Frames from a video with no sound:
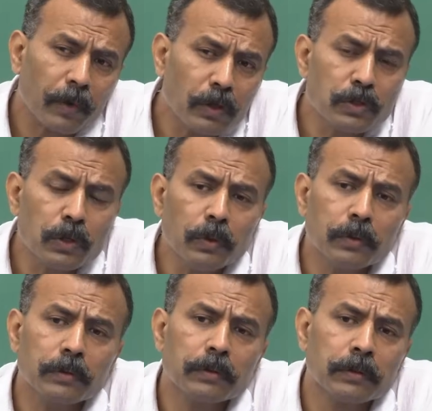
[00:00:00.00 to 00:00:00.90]
So,
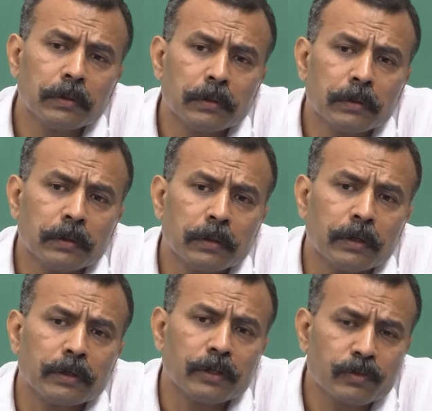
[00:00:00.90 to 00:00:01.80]

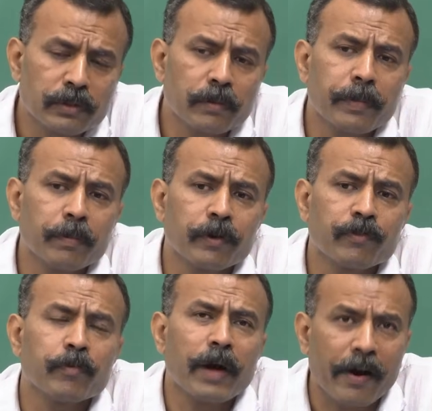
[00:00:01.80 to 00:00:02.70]
this was the paper
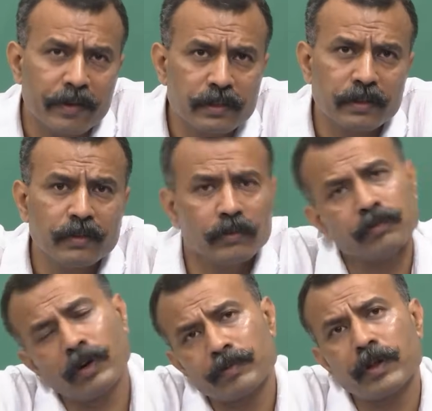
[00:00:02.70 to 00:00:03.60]
from Harrison,
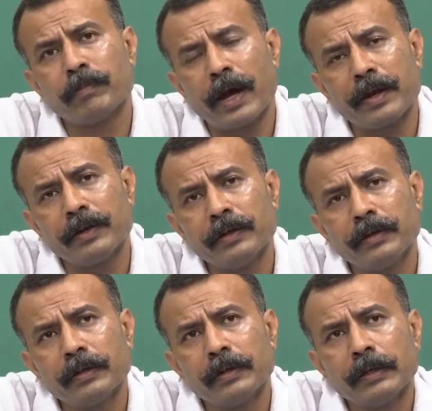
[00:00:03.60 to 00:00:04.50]
one of the pioneers,
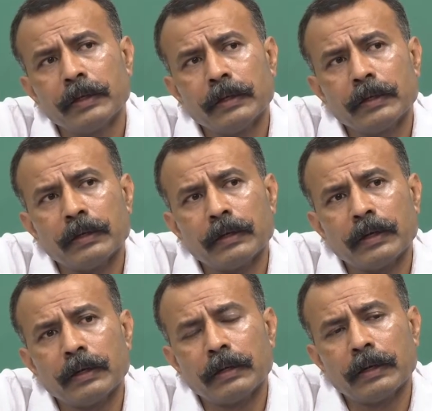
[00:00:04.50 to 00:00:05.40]

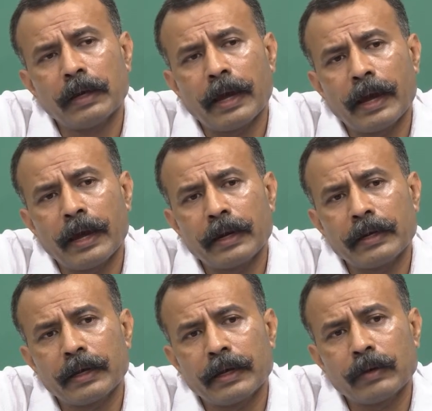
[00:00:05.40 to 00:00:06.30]

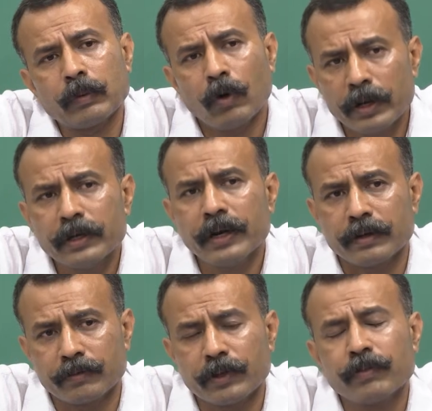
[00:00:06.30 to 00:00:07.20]
and what he
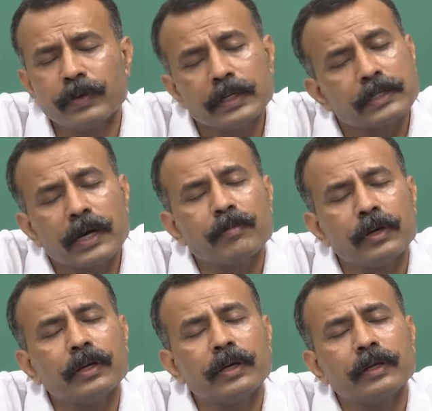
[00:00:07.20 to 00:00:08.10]
did, for the first time
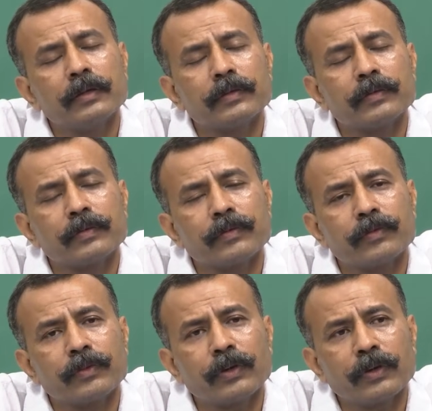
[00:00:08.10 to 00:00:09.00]
he
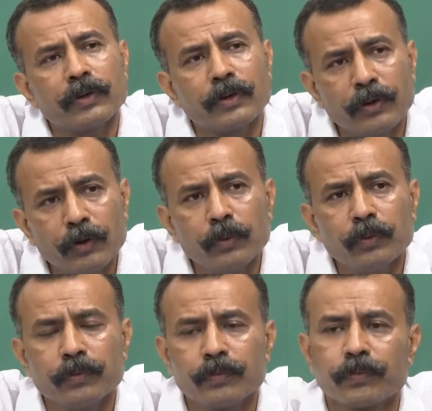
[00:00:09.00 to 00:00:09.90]

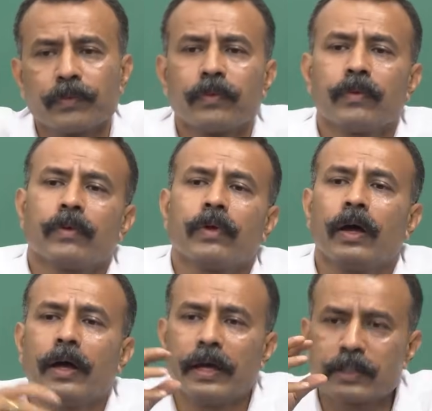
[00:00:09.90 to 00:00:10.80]
grew
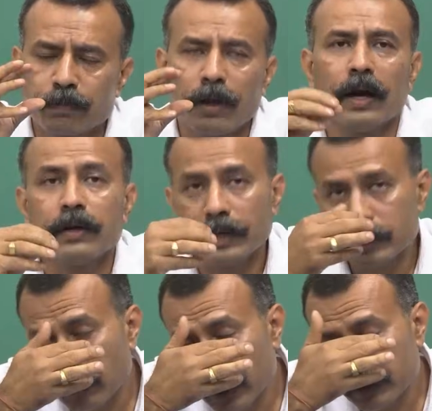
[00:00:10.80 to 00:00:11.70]
explant.
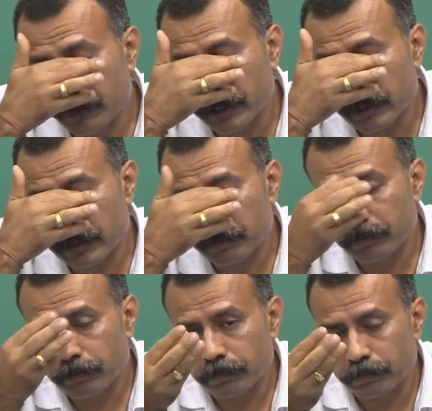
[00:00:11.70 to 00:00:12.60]
Explant means
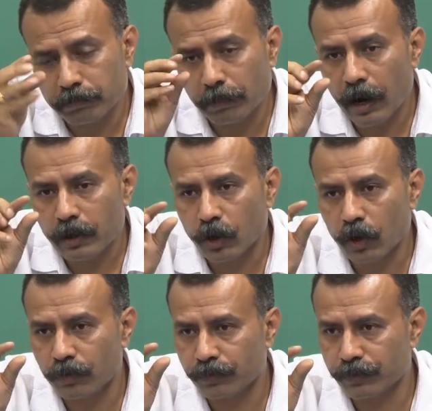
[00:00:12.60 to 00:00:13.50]
part of